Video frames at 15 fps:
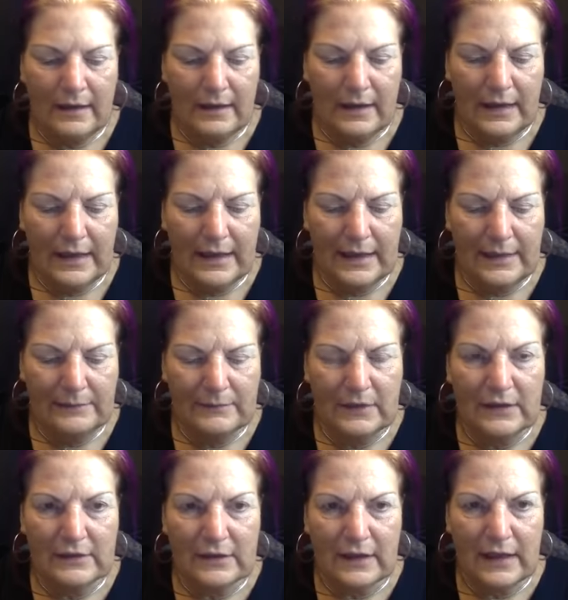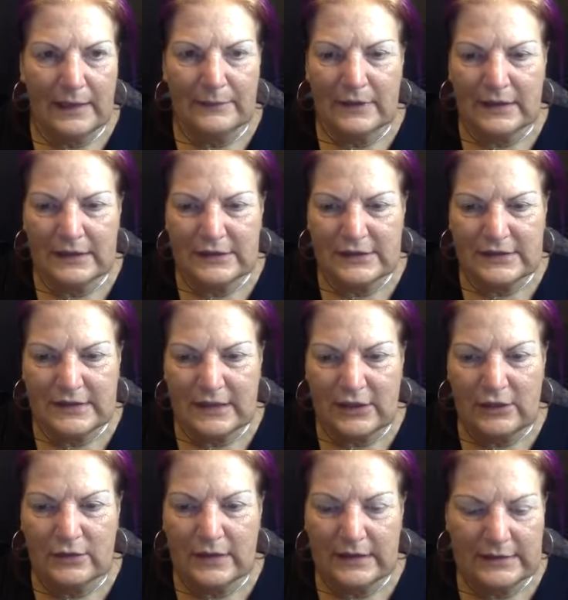I'm gonna just,
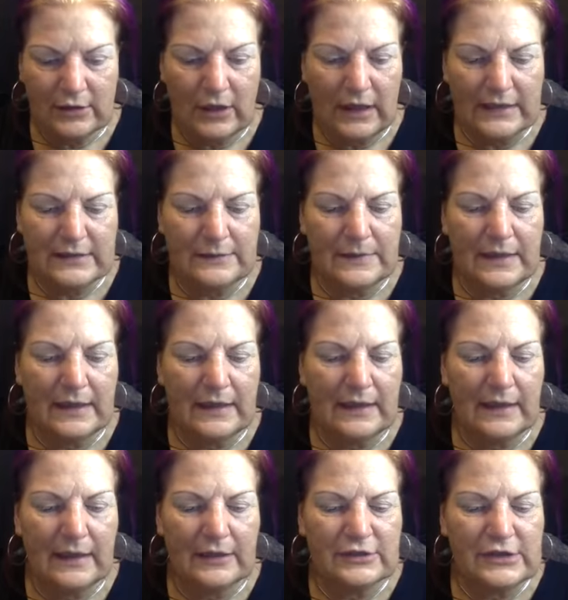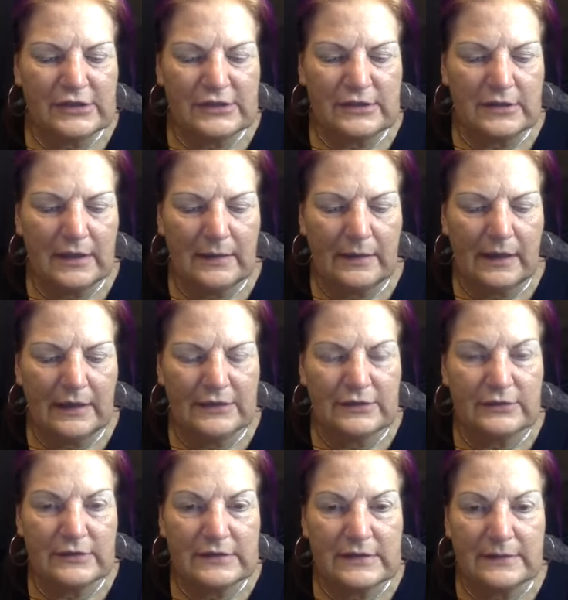you can talk to me and then I'll
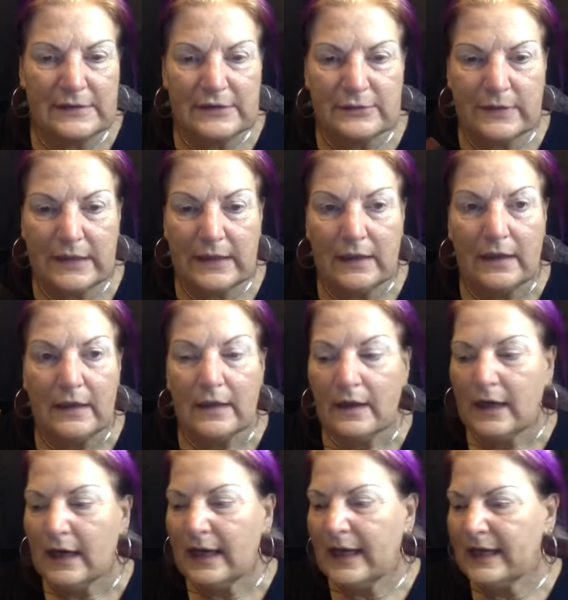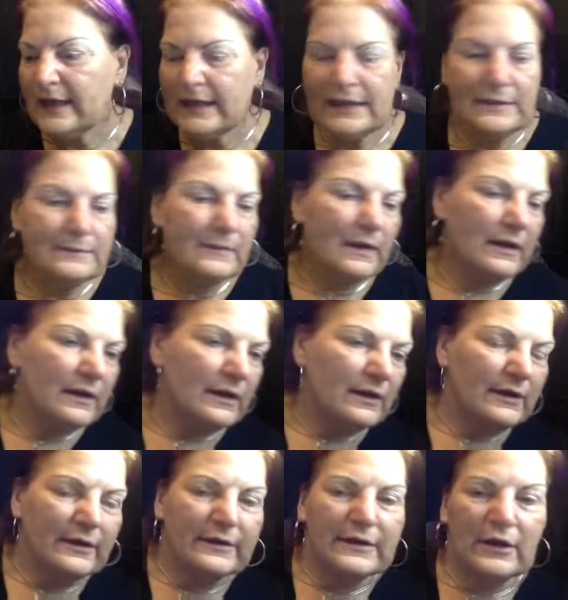do this in between. In
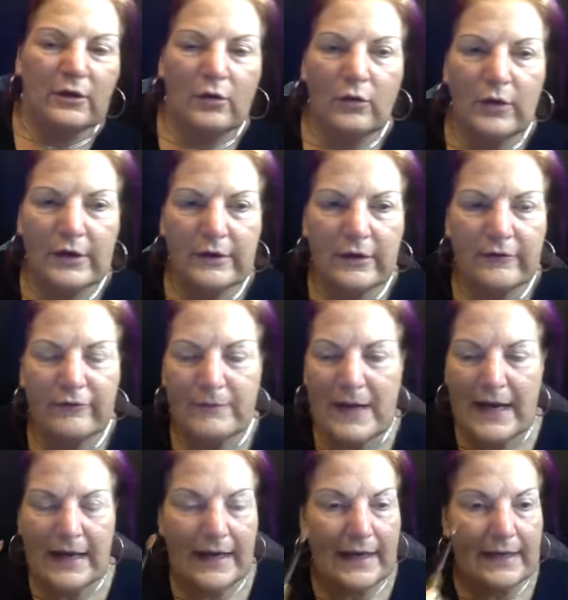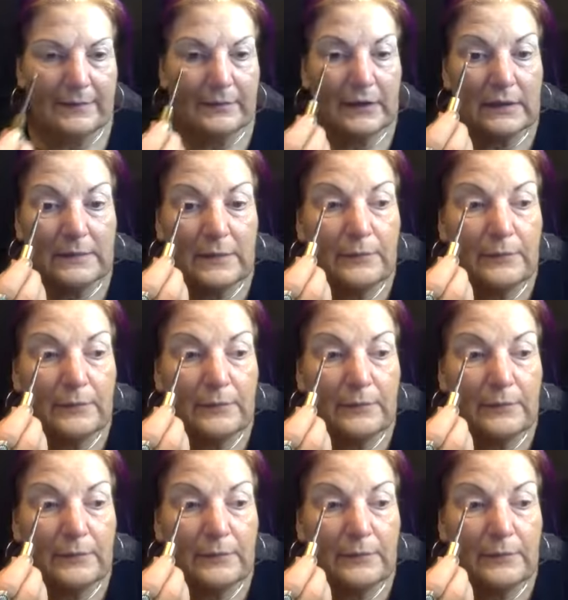the corner of my eye, I'm gonna be